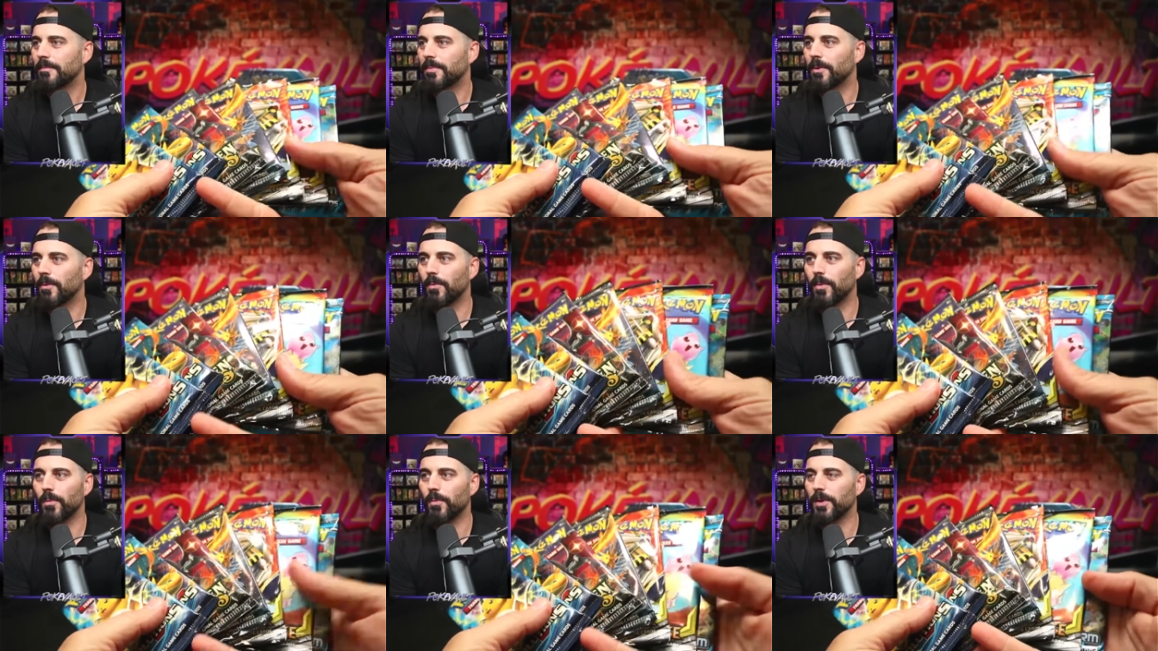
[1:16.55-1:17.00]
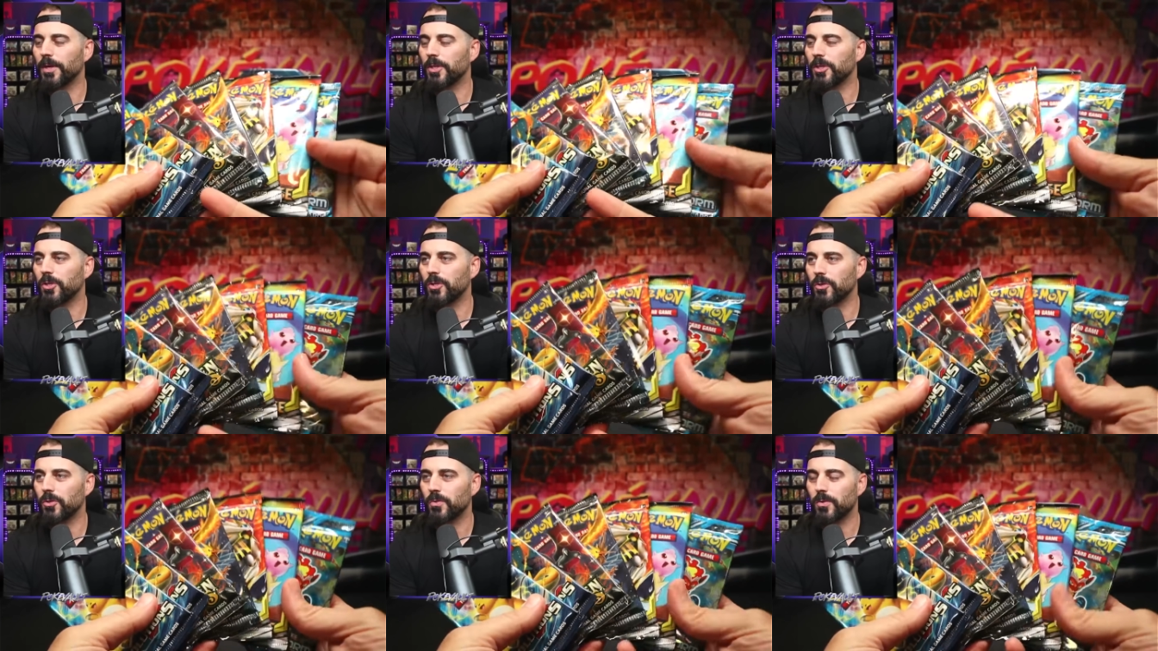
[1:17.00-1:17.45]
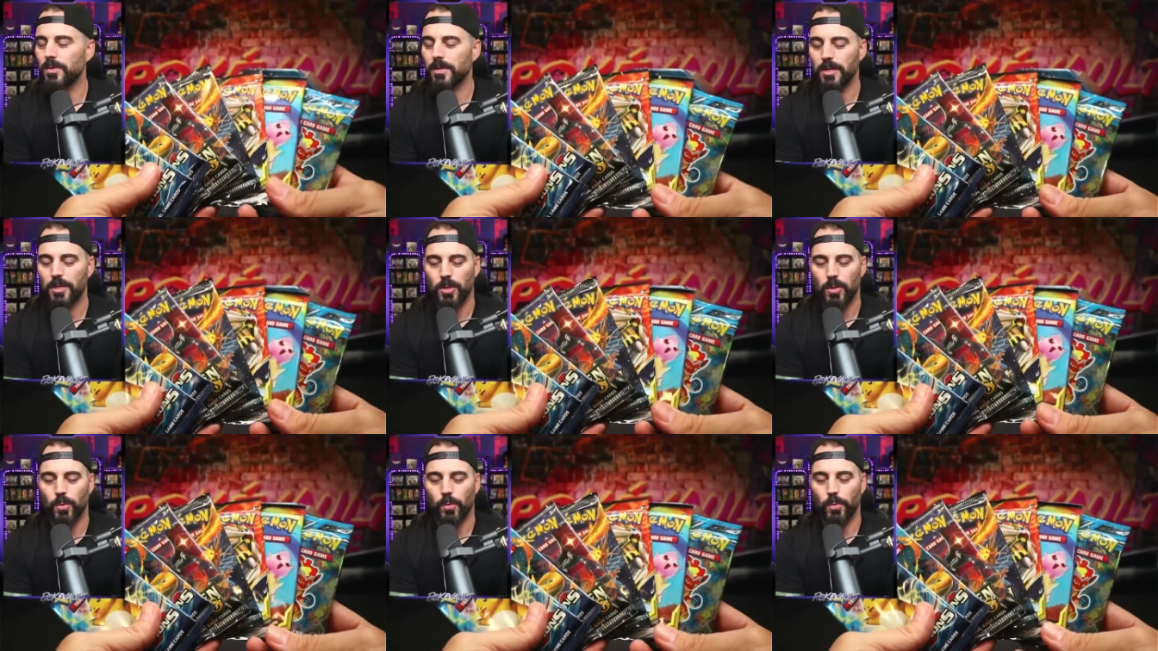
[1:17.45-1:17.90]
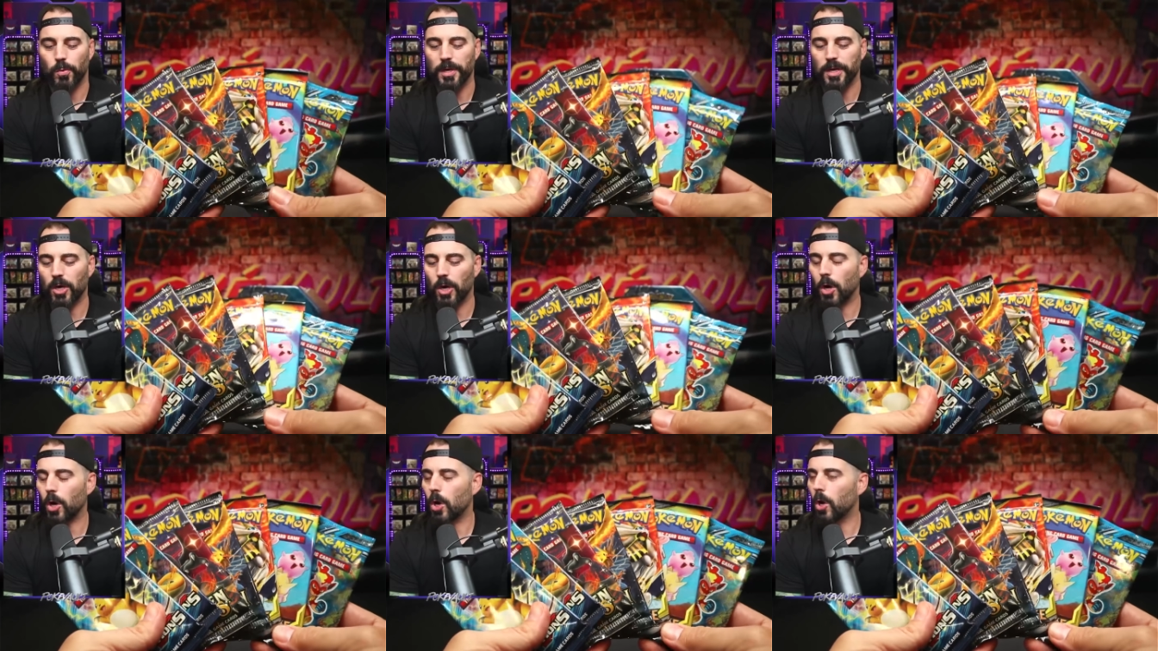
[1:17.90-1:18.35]
but when we do, we
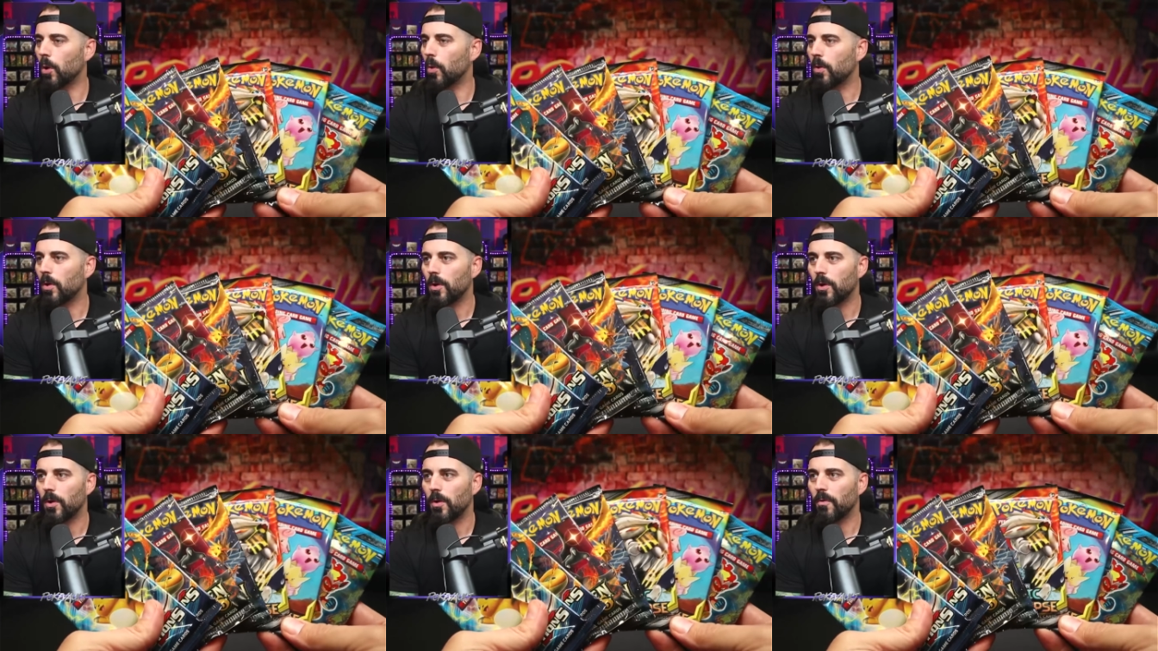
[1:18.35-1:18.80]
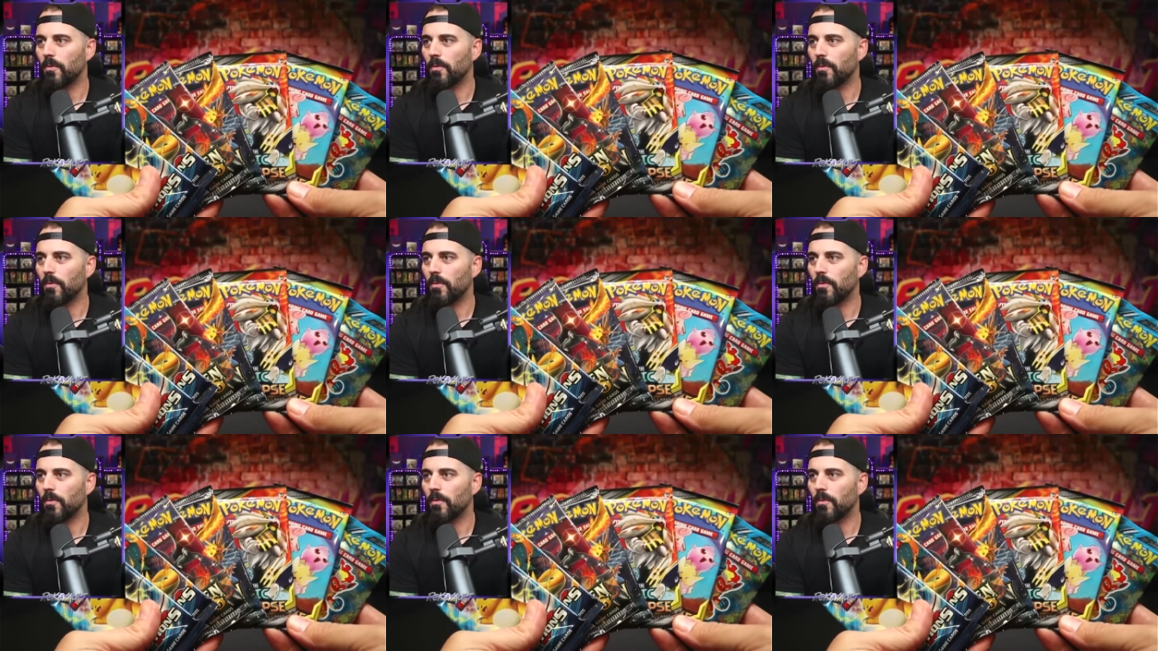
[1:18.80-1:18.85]
go